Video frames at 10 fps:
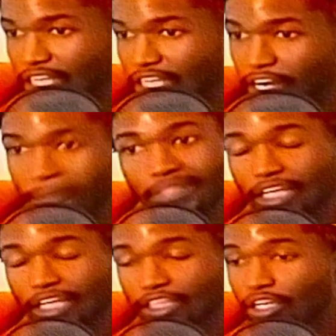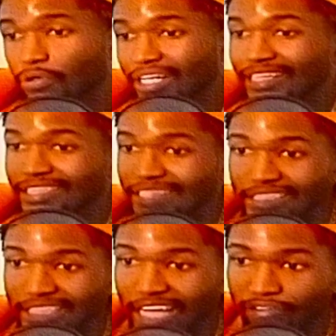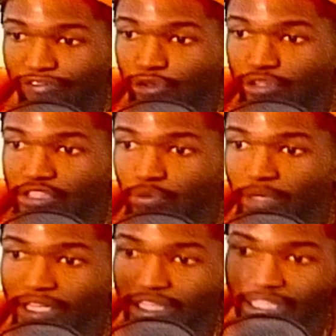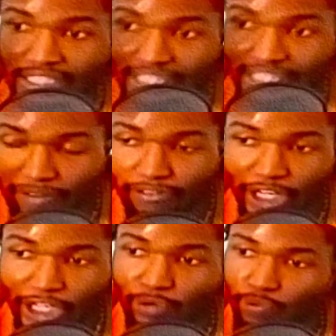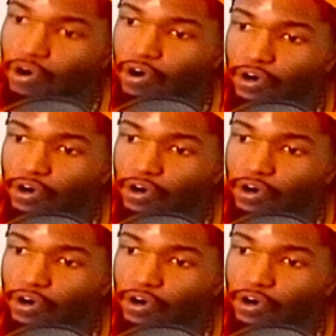and I was like, yo, this guy feels this way, and he's not fucking wrong.